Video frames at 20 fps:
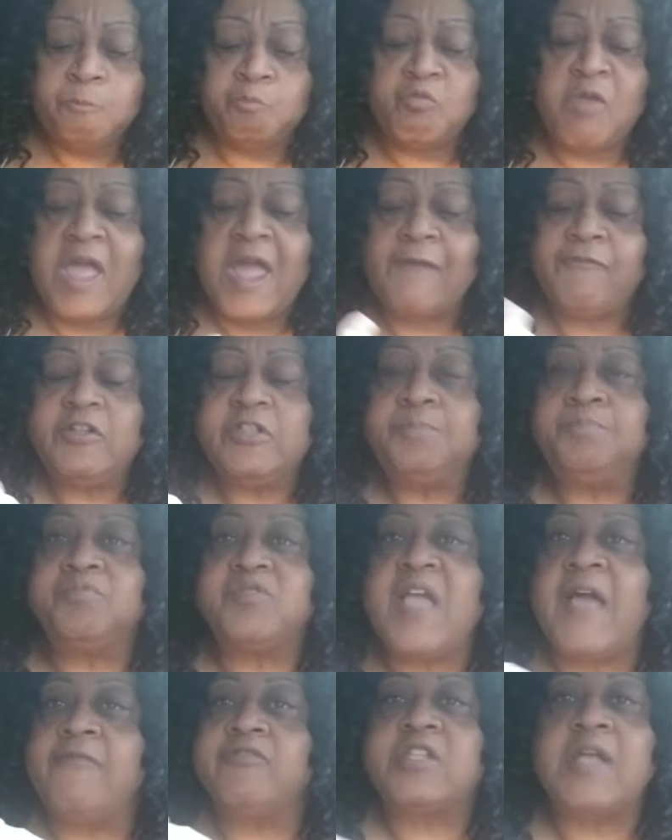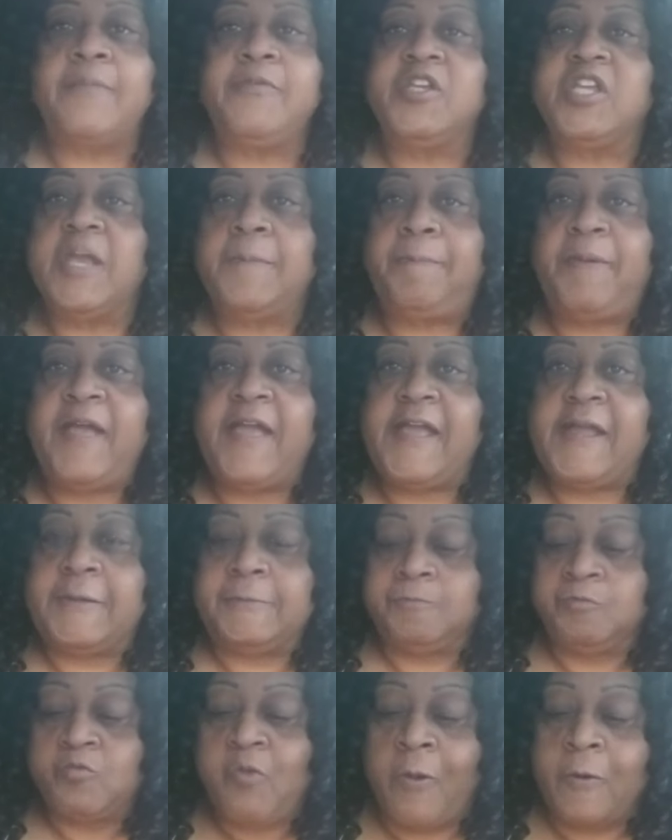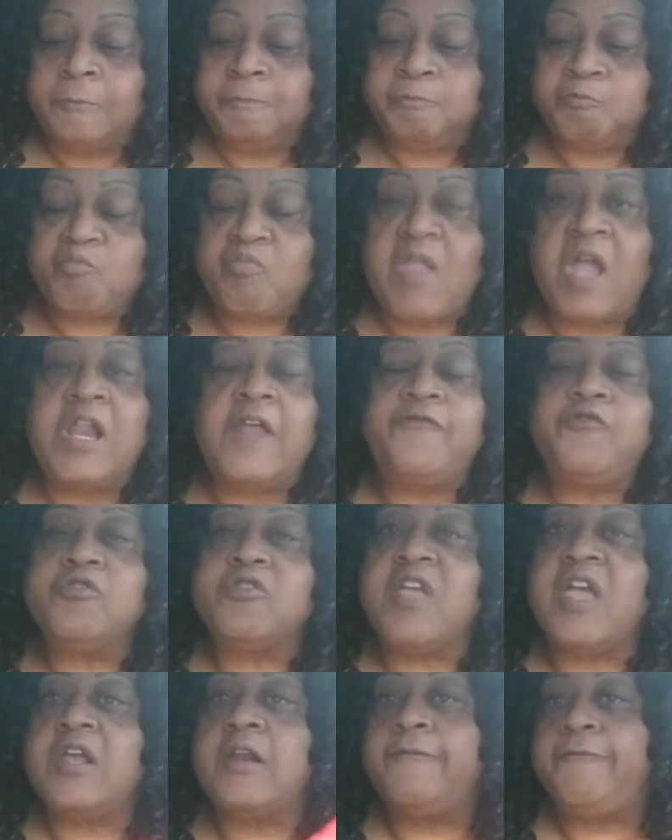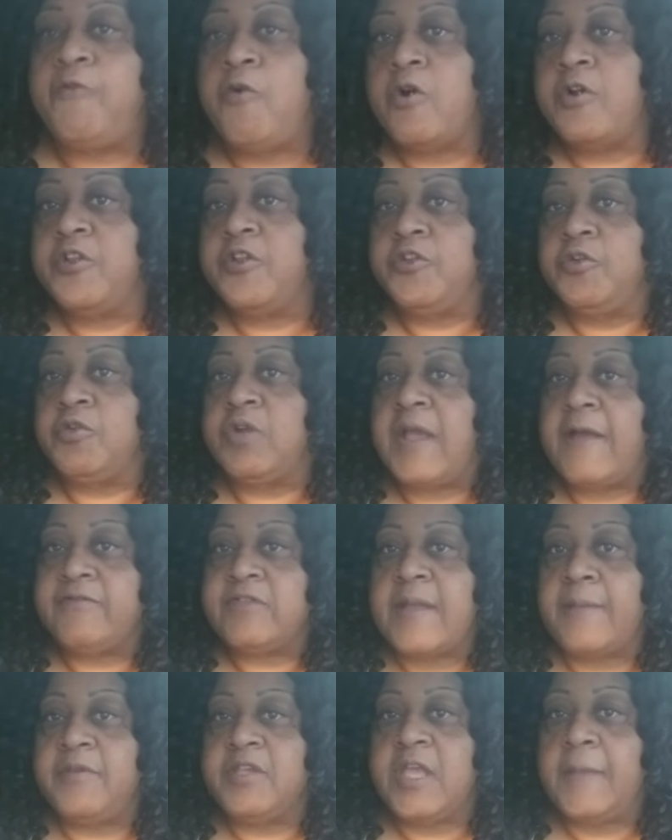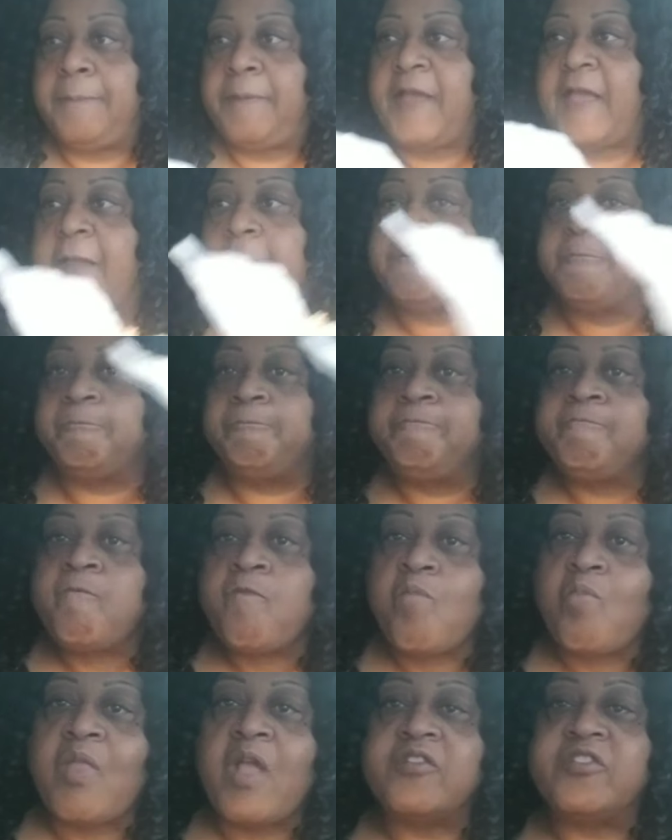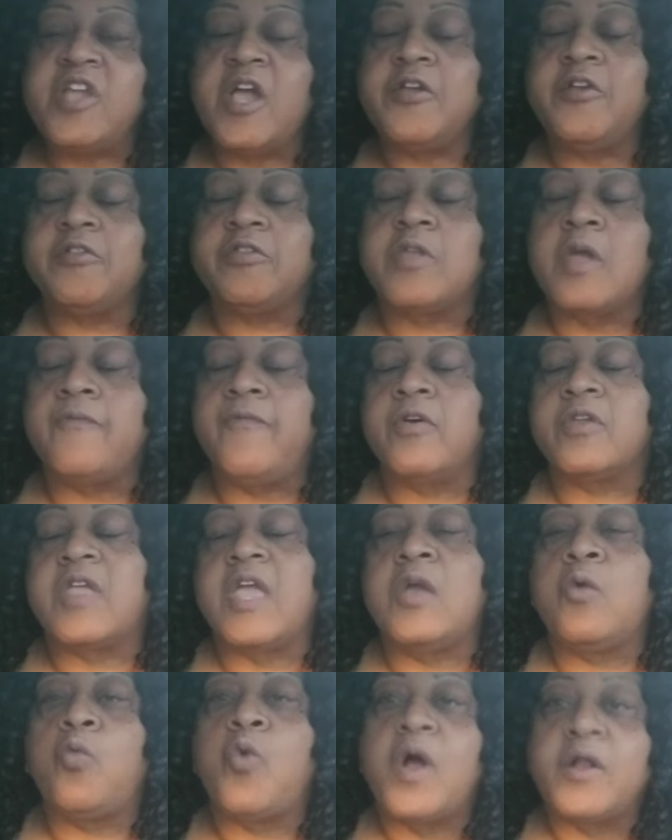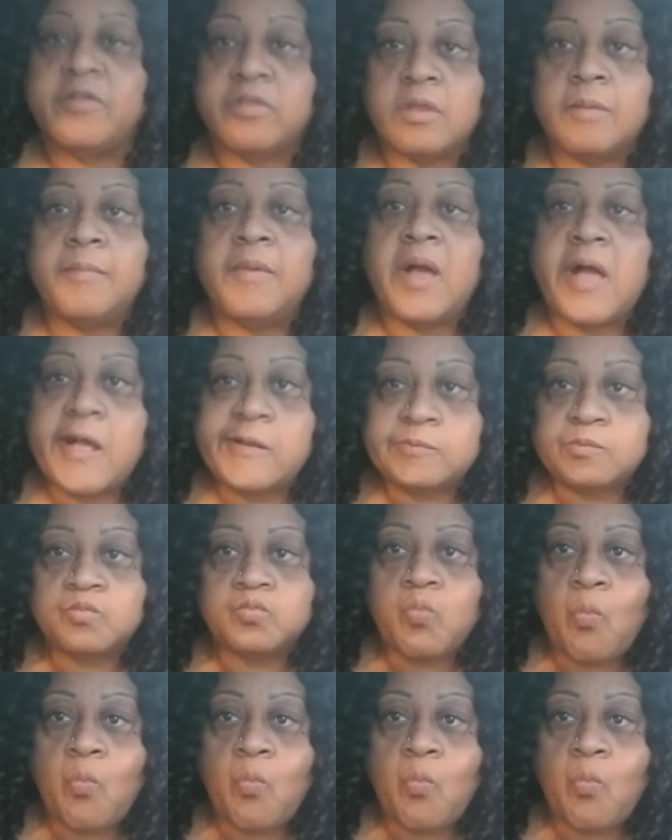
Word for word: Every every time you get paid, and if you can't afford to do it every time you get paid, tell yourself, okay, once a month.